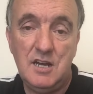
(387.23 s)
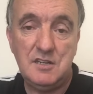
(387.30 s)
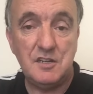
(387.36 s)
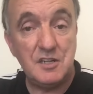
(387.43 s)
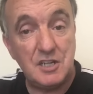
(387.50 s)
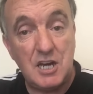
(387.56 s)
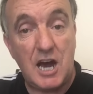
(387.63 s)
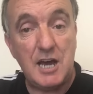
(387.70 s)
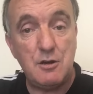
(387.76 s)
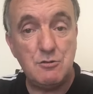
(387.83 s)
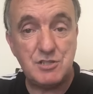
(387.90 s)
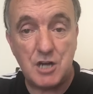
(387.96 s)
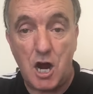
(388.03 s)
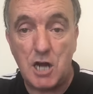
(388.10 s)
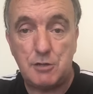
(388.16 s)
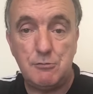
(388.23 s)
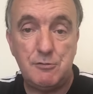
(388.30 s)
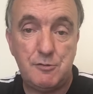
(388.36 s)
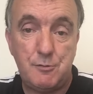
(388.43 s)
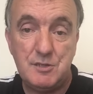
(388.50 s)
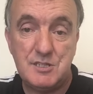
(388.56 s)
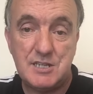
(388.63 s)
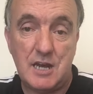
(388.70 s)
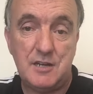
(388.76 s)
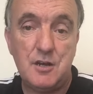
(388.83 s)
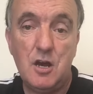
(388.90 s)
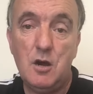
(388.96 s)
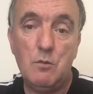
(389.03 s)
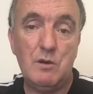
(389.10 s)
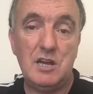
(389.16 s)
Now, the guy who's arguing with me said,
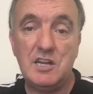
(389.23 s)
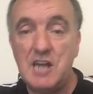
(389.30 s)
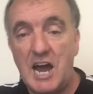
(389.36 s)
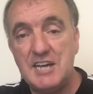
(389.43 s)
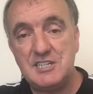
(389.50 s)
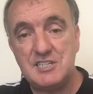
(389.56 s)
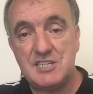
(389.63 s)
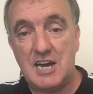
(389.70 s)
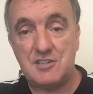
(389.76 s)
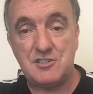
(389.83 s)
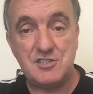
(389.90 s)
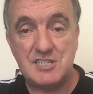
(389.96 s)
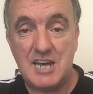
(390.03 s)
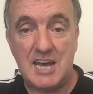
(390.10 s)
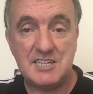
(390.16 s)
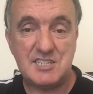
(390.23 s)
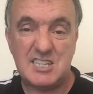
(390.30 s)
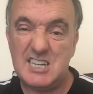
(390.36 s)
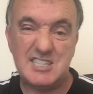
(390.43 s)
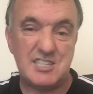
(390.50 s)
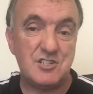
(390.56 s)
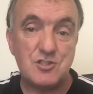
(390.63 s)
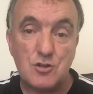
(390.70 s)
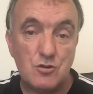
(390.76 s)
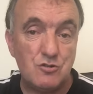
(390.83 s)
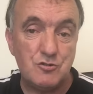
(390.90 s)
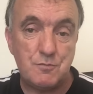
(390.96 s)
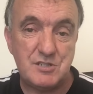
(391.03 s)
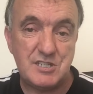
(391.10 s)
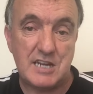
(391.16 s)
well, a lie detector test isn't
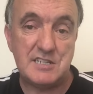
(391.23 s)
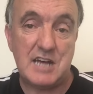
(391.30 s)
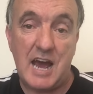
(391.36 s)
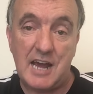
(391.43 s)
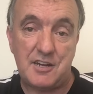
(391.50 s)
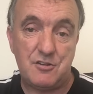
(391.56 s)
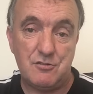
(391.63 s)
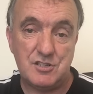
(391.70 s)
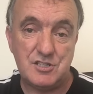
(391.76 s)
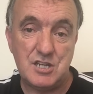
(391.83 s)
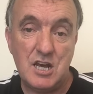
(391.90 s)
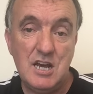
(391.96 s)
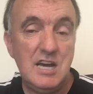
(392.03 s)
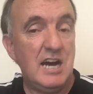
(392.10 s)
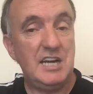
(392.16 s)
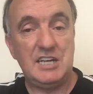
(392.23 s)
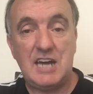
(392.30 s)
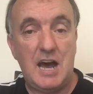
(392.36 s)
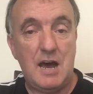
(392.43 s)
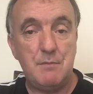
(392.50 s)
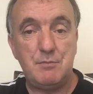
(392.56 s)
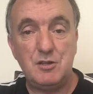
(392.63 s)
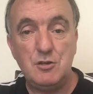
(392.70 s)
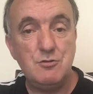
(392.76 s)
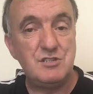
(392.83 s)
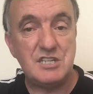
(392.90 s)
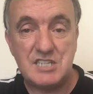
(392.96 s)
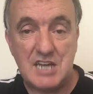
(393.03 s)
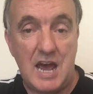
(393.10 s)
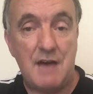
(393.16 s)
100% accurate and it can't be
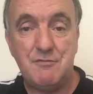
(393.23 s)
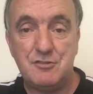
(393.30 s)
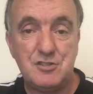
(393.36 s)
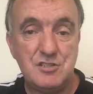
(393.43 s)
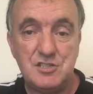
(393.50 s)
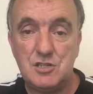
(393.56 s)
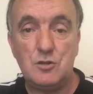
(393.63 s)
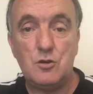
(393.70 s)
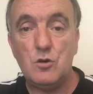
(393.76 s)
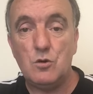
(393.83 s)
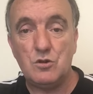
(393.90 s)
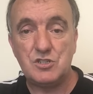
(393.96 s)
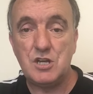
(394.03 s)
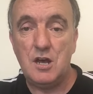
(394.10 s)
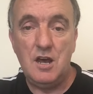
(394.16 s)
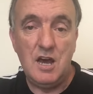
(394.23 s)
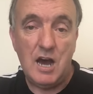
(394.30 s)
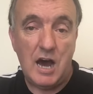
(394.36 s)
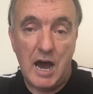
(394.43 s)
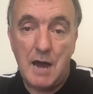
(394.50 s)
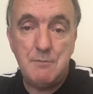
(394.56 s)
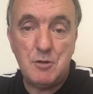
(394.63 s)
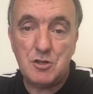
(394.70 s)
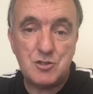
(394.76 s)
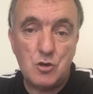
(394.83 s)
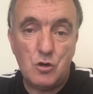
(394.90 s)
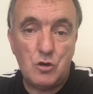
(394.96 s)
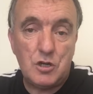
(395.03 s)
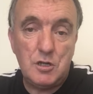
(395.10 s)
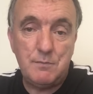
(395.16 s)
used as evidence in court. I'm not
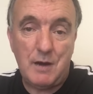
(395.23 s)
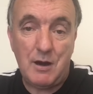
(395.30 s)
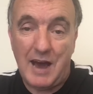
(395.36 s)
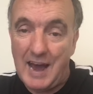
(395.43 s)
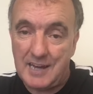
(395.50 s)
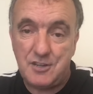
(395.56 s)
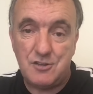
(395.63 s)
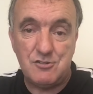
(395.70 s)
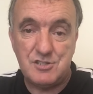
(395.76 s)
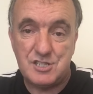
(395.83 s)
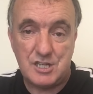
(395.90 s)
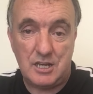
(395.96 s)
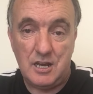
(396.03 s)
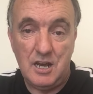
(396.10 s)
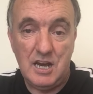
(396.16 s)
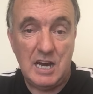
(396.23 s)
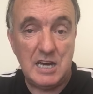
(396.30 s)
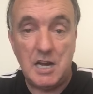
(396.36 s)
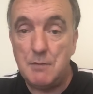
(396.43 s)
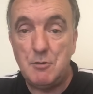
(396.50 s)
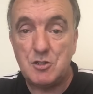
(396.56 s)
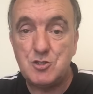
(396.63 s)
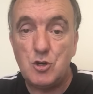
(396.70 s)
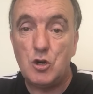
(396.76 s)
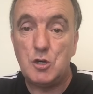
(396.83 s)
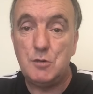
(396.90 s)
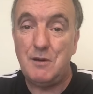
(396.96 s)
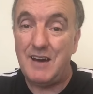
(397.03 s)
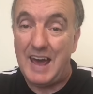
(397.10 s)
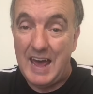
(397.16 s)
talking about accuracy and I'm not
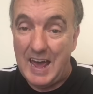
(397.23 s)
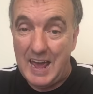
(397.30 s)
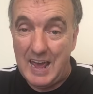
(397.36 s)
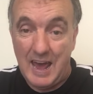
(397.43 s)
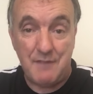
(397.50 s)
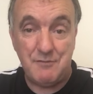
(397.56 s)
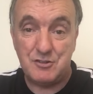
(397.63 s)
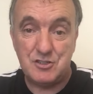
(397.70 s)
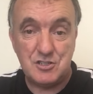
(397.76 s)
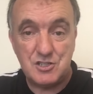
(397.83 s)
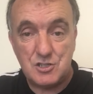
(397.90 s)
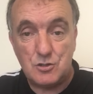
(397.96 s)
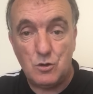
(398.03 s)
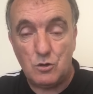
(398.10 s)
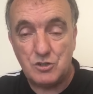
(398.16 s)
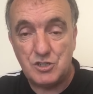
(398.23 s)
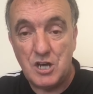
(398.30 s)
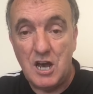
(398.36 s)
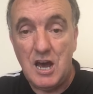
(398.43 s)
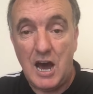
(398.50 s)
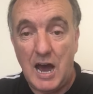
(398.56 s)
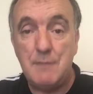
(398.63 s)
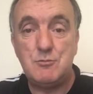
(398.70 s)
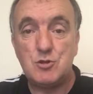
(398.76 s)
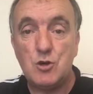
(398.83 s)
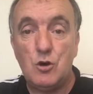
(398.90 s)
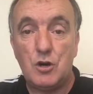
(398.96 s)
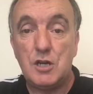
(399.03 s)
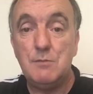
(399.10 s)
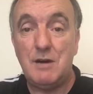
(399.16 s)
talking about evidence in court. I'm
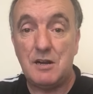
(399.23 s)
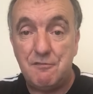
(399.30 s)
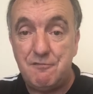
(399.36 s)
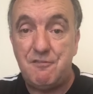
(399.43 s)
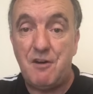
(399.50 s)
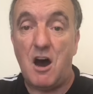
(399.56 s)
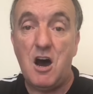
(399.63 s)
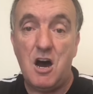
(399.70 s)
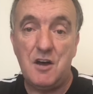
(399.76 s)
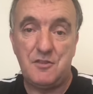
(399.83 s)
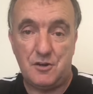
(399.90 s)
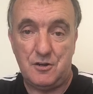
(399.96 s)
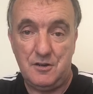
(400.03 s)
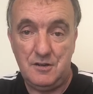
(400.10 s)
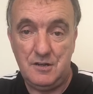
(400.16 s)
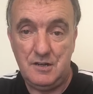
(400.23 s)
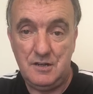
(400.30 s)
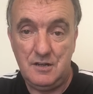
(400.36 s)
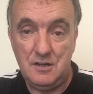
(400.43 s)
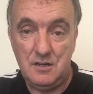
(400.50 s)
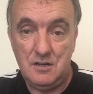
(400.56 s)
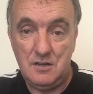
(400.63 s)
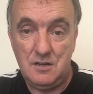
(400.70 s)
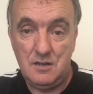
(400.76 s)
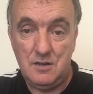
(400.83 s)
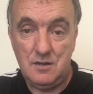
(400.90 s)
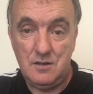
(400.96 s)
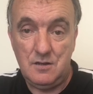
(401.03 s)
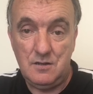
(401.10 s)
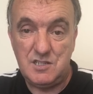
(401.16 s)
talking about a father
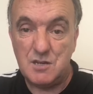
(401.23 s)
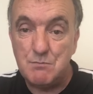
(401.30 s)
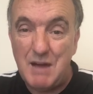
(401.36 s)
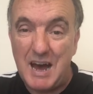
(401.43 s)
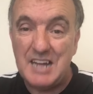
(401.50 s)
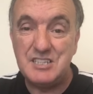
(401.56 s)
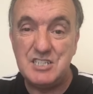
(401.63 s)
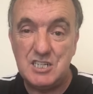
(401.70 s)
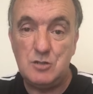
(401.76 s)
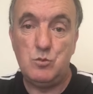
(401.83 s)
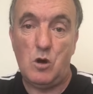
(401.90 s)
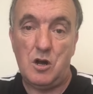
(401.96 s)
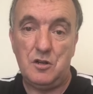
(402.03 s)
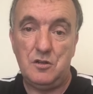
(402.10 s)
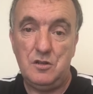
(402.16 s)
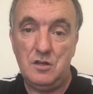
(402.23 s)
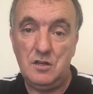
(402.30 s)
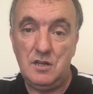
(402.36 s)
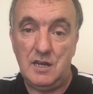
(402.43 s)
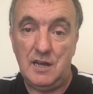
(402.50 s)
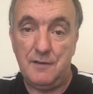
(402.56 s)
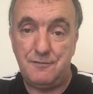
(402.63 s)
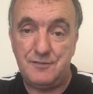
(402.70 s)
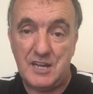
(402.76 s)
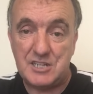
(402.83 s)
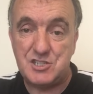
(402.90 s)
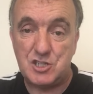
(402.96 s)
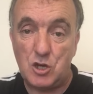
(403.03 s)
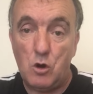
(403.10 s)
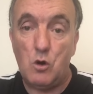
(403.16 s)
demanding one if
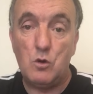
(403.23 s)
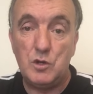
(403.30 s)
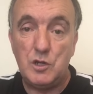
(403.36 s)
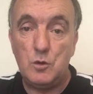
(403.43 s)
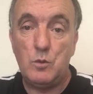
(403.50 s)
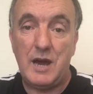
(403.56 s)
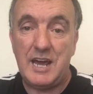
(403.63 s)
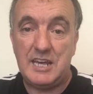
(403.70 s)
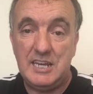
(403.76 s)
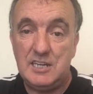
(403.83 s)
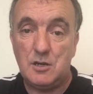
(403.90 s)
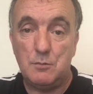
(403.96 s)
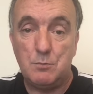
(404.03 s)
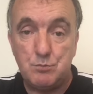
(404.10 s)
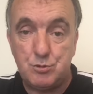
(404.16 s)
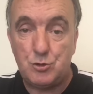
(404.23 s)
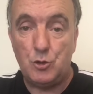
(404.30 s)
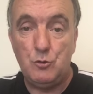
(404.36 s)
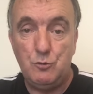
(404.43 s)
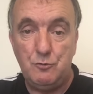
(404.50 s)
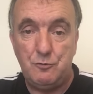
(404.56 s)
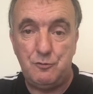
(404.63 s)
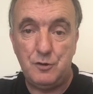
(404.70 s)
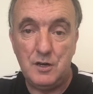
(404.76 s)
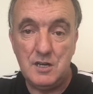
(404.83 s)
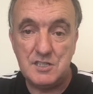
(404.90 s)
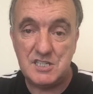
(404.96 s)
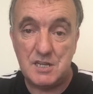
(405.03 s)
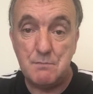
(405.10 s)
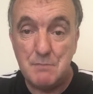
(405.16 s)
that's the only way he can prove
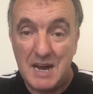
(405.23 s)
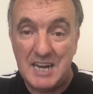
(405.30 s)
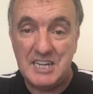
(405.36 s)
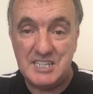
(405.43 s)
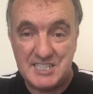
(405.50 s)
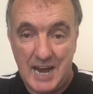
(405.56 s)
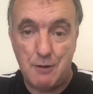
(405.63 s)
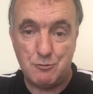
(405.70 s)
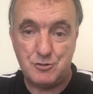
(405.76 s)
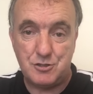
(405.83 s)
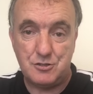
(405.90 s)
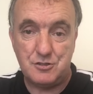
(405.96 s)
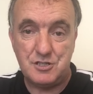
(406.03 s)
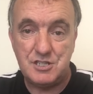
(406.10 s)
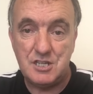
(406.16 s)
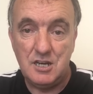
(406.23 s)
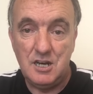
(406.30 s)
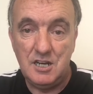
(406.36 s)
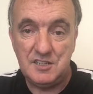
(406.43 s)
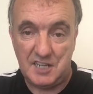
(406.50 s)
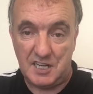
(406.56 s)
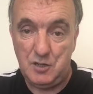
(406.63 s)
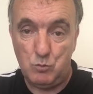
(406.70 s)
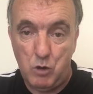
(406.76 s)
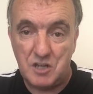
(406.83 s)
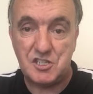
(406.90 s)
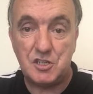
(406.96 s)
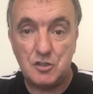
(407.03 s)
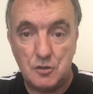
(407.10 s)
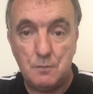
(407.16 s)
to the many doubters that he
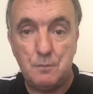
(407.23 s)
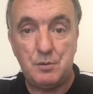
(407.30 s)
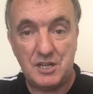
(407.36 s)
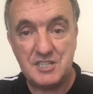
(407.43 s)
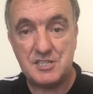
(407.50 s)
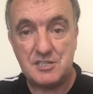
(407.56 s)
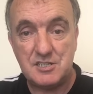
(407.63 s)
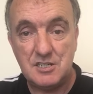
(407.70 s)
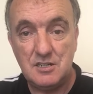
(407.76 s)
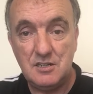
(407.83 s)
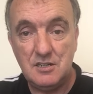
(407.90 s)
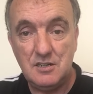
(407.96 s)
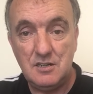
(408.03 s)
wasn't complicit.